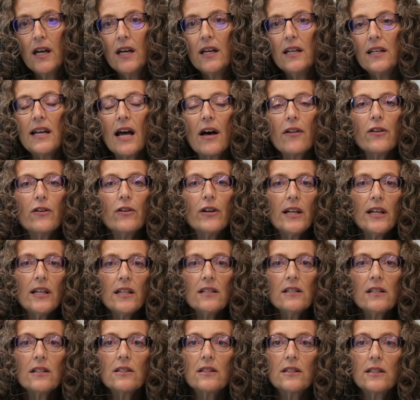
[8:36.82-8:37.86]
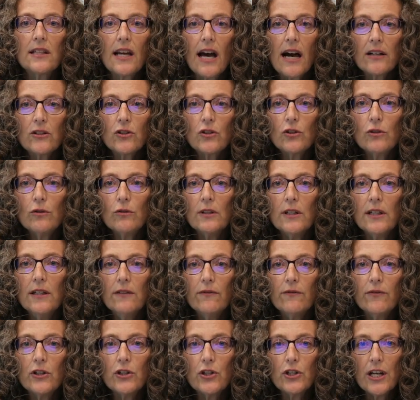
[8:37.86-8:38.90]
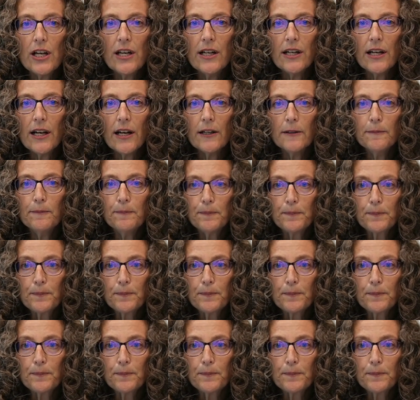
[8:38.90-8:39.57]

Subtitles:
Now, there is a statute in Virginia